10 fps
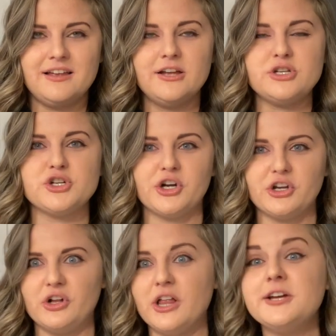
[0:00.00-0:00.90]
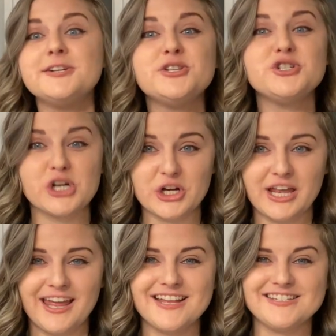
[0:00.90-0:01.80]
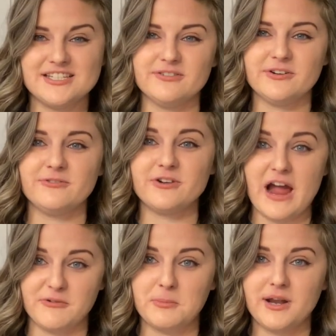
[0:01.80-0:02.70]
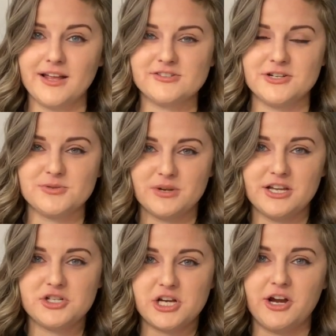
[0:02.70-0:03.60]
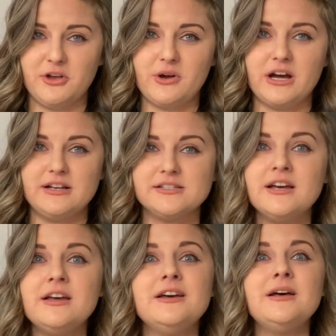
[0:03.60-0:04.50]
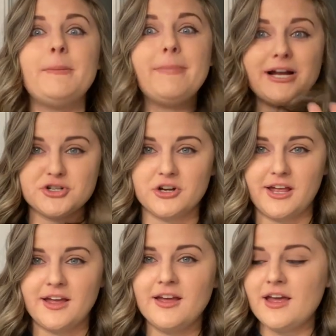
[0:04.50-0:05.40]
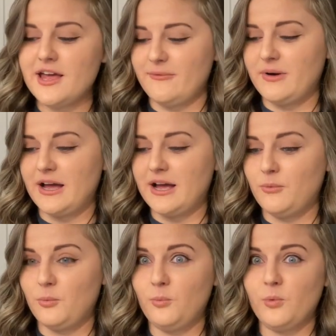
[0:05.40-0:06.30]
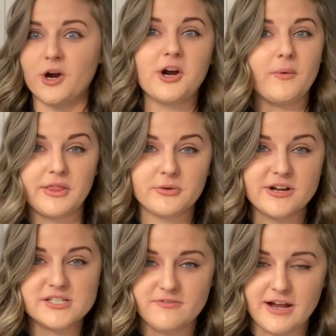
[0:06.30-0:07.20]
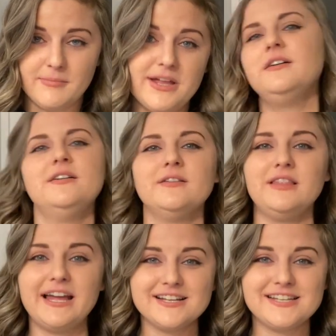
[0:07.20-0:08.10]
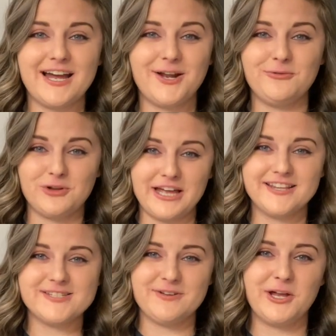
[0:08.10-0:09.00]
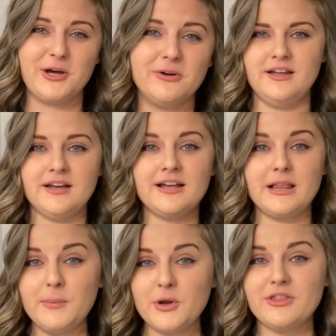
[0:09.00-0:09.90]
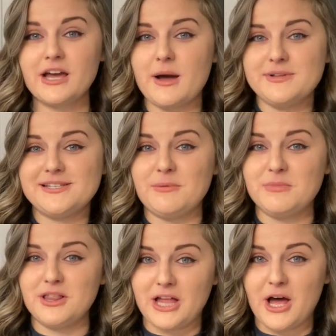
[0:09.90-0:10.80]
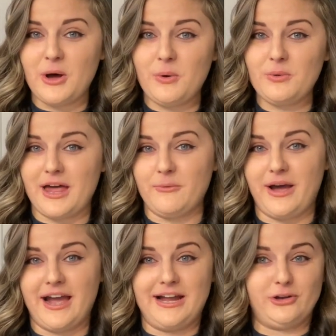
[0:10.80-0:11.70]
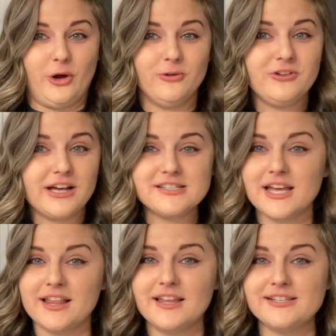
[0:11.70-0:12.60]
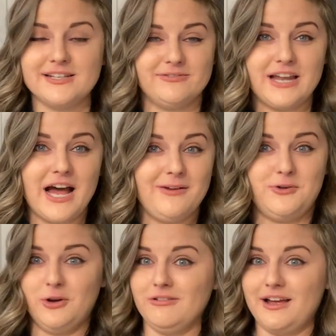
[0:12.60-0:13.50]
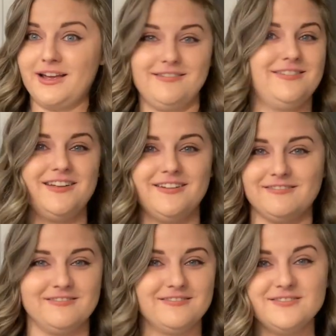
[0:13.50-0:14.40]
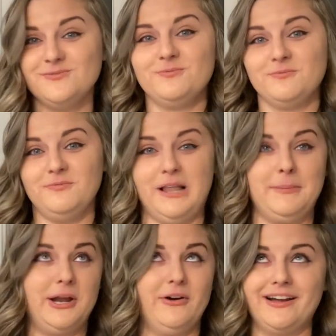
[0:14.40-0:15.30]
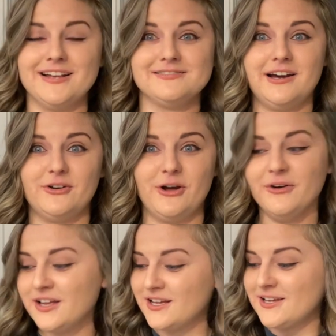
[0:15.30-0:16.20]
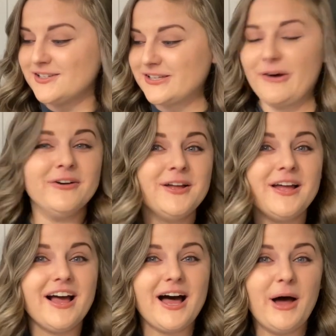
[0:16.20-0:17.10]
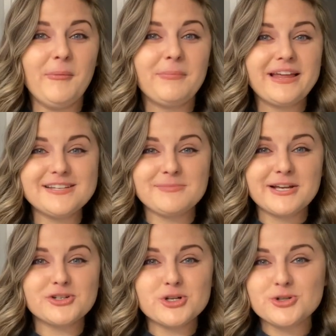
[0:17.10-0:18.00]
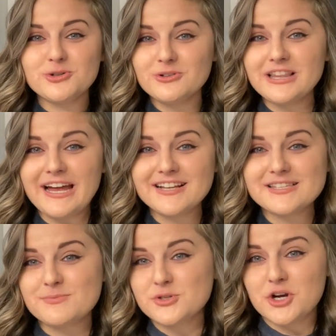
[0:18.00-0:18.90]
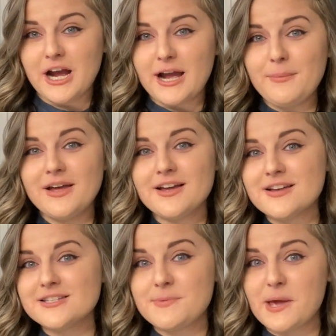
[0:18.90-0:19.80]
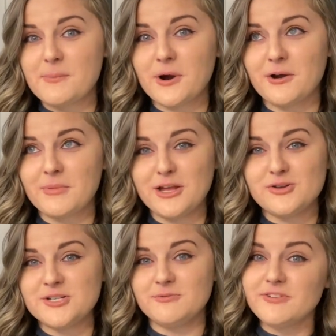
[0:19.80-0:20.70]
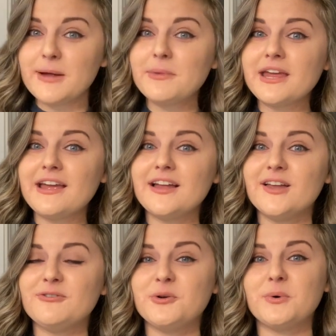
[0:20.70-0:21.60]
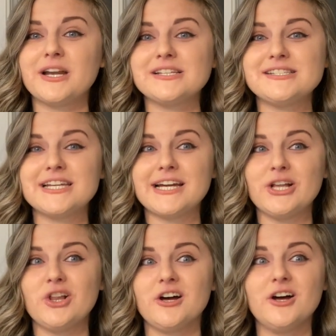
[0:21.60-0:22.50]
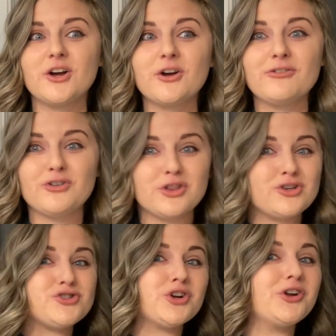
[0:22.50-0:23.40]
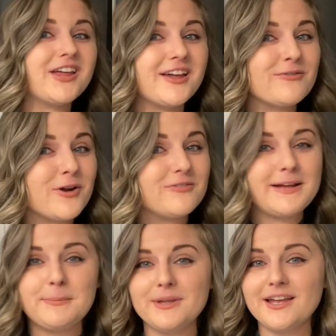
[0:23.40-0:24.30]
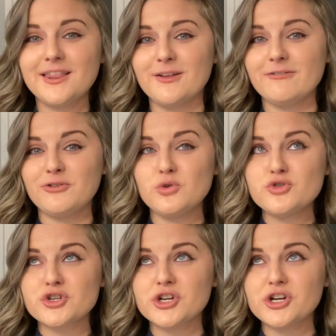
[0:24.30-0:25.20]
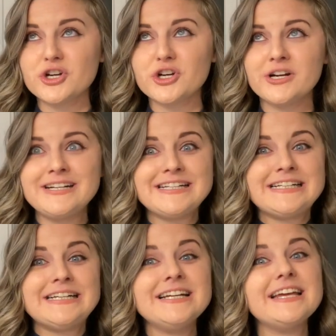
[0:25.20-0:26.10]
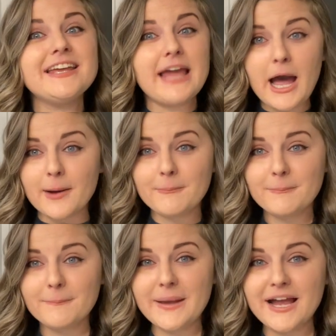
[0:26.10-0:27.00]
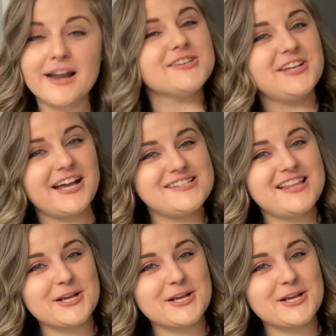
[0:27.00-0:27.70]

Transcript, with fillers: journal journey is different for everybody. So I just wanted to share you guys my journey and what we're going through as a family. Like I said, if you like this video, let me know in the comments down below. That way I know if you guys like this. If not, if you don't like it, then let me know, I guess. I don't know. So um, please make sure to like and subscribe to become part of my YouTube family. And if you want to stay along for the journey of our family in the future, yeah, and I'll see you guys in the next